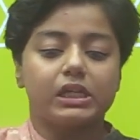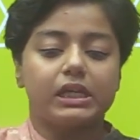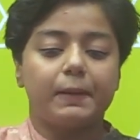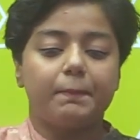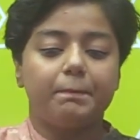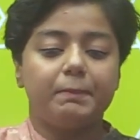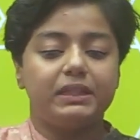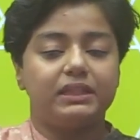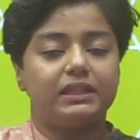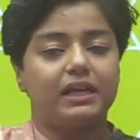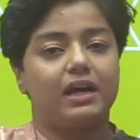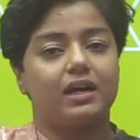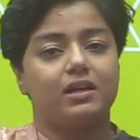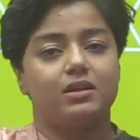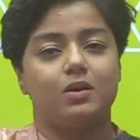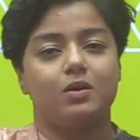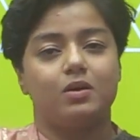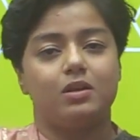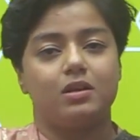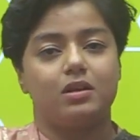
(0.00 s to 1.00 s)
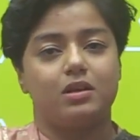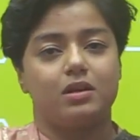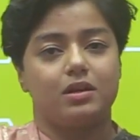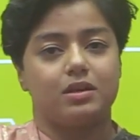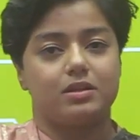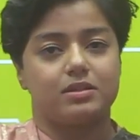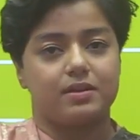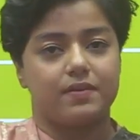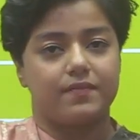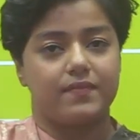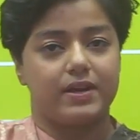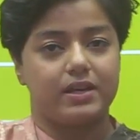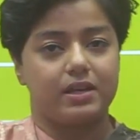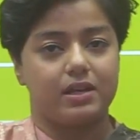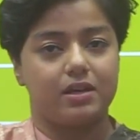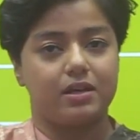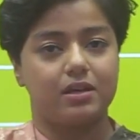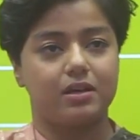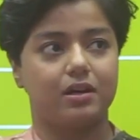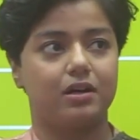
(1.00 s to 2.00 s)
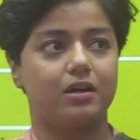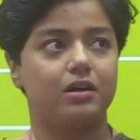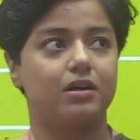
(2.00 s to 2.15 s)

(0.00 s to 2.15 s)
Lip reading: methanol is a very